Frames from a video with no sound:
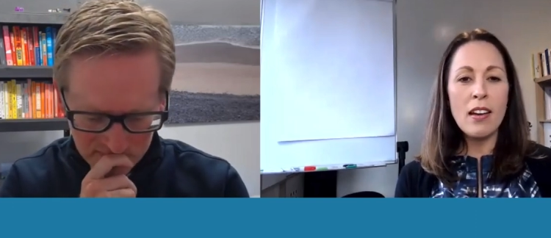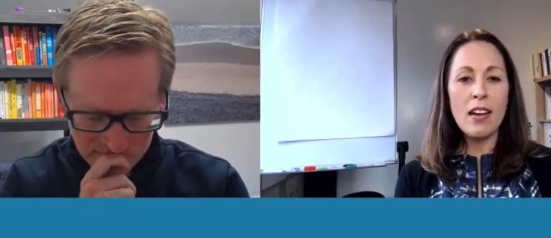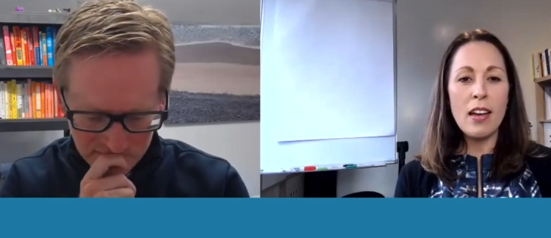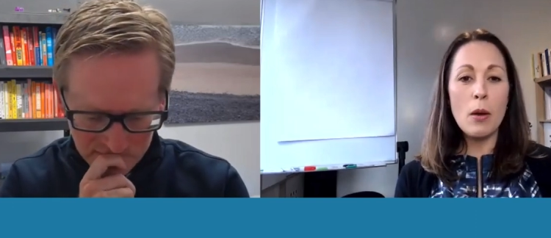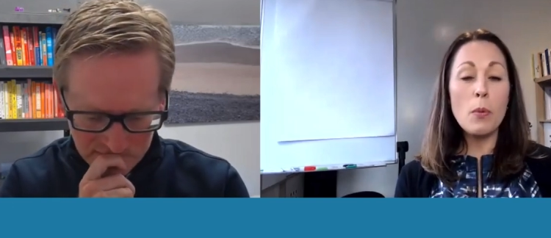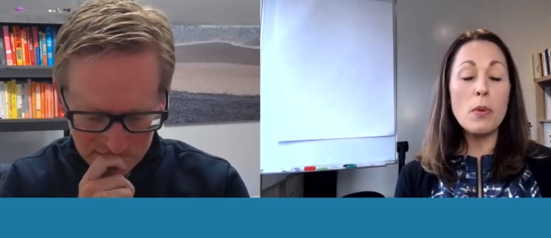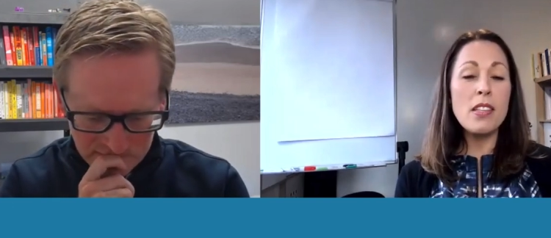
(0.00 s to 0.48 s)

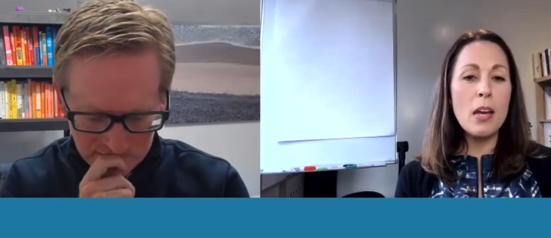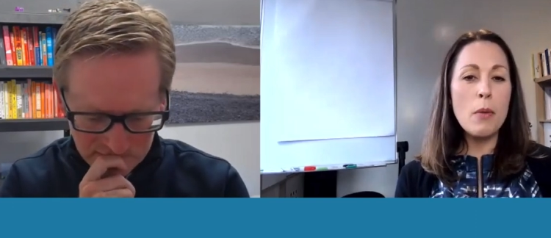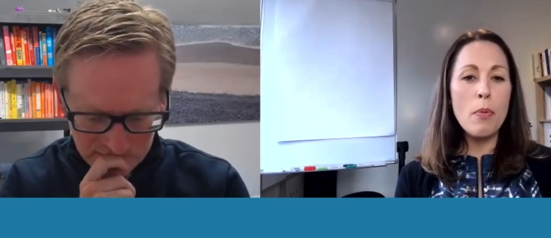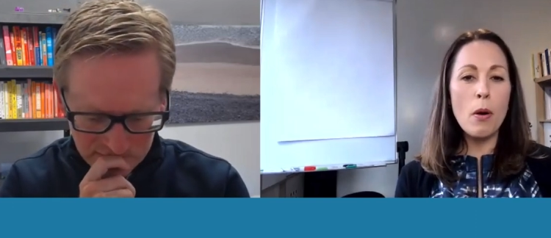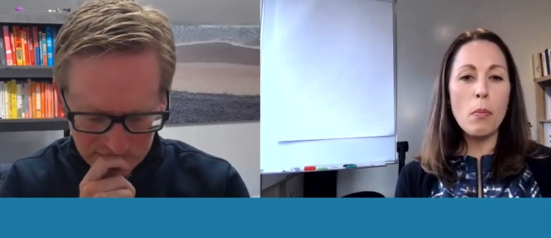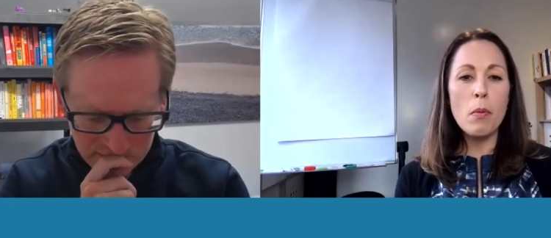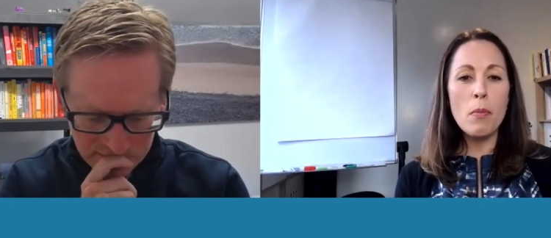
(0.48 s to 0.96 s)
Speaker 1: it was their
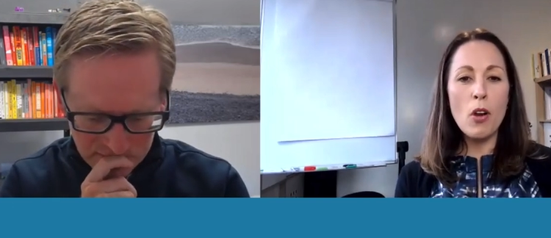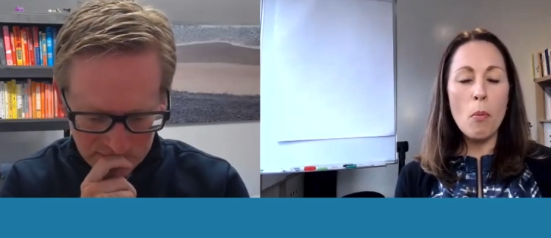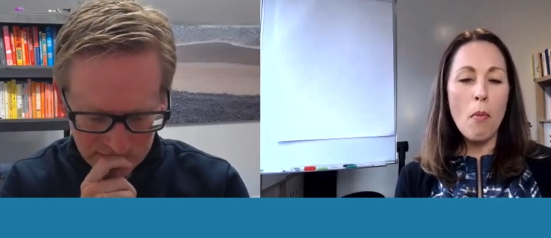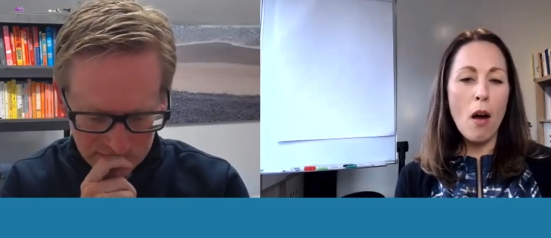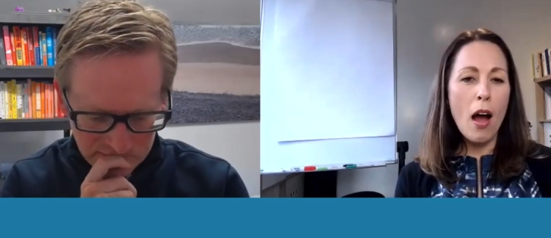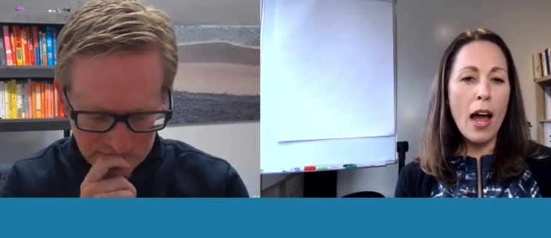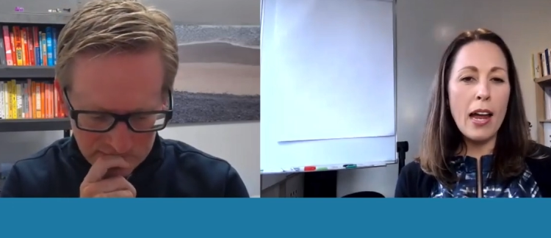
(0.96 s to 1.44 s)
problem not
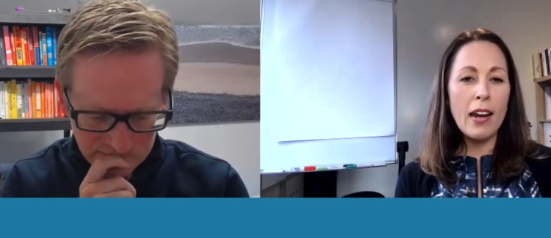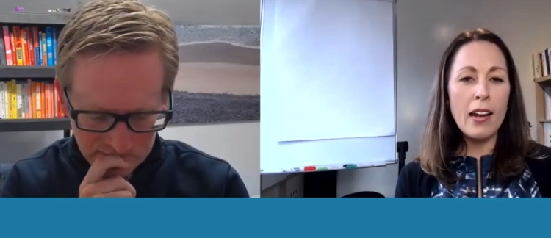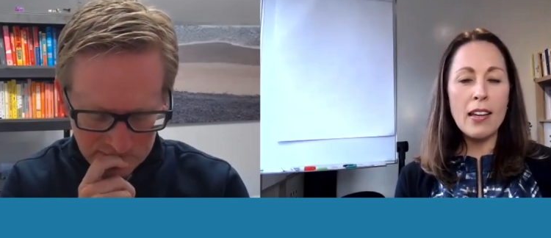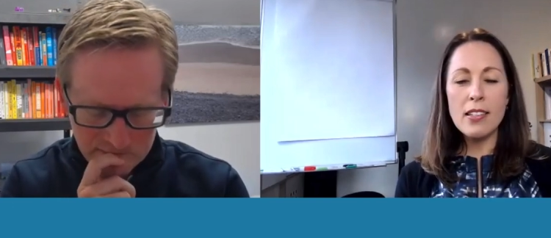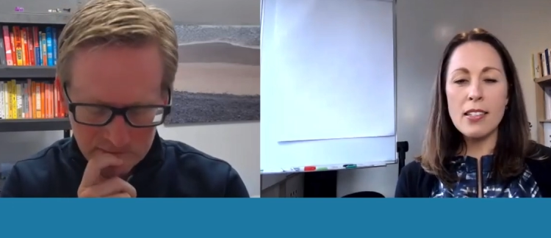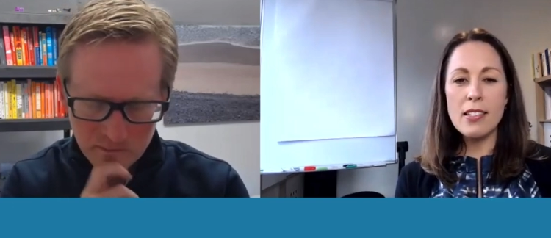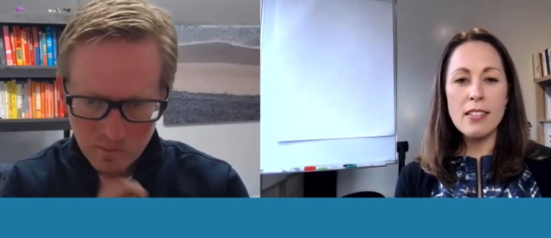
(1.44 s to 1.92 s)
mine
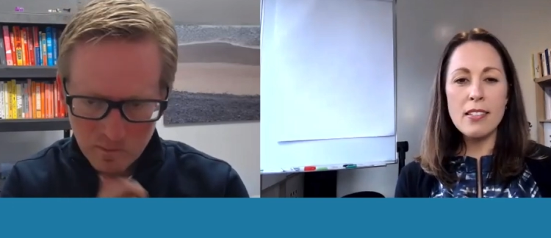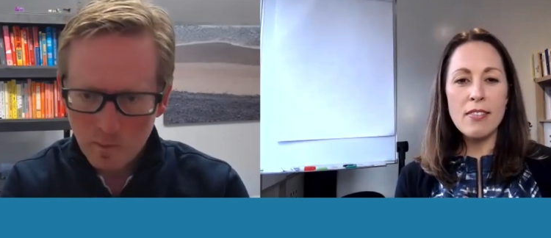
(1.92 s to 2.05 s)
it's